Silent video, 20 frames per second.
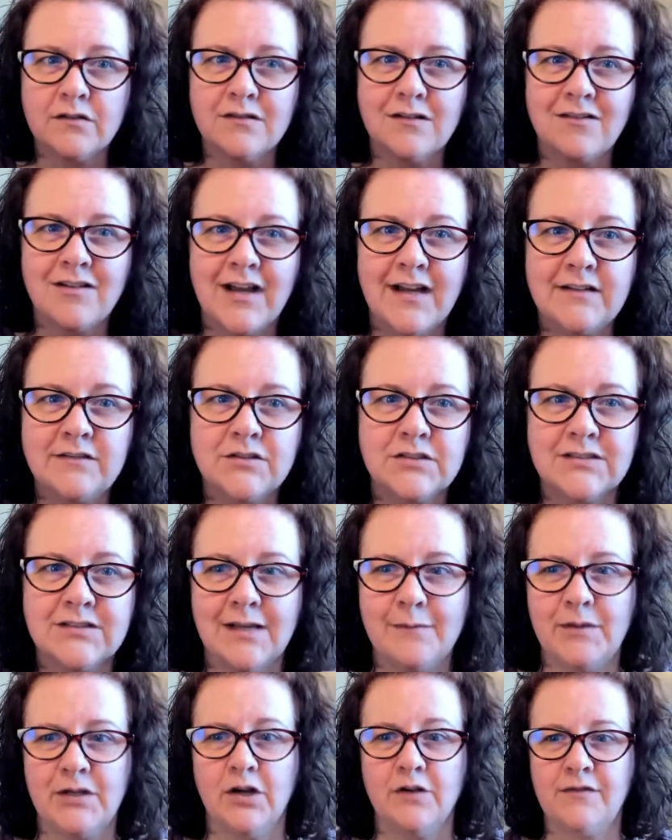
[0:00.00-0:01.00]
Okay. Just
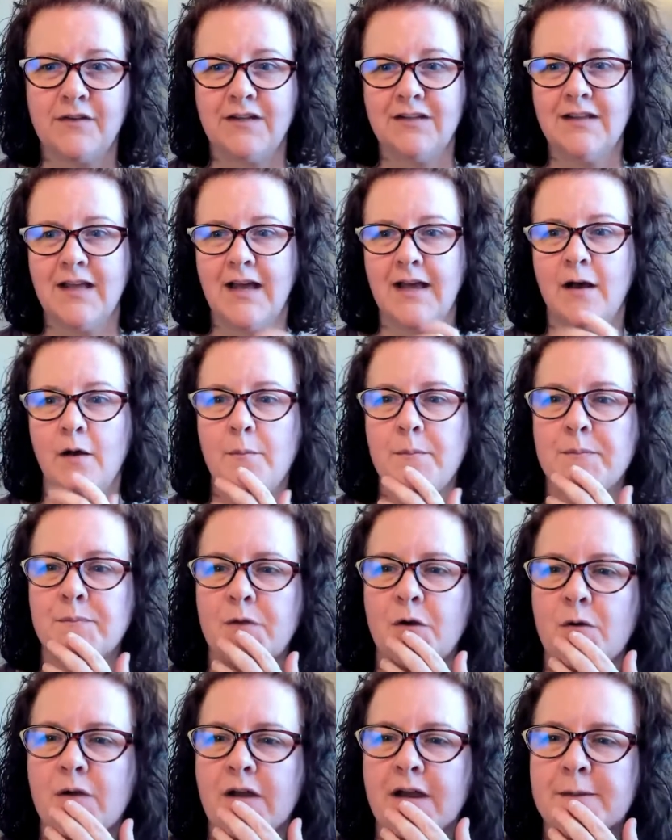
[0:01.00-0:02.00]
let me know if you need that help.
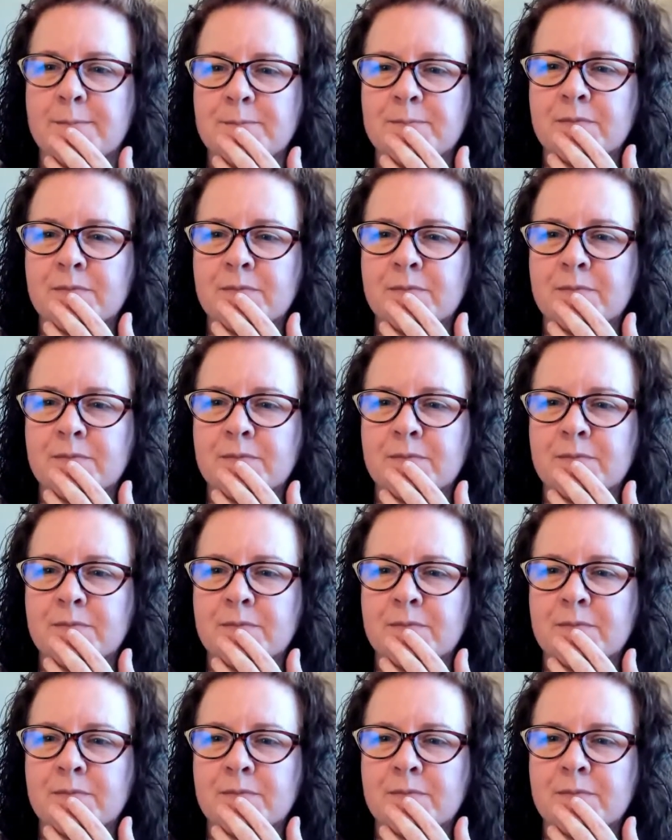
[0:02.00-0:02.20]
Okay.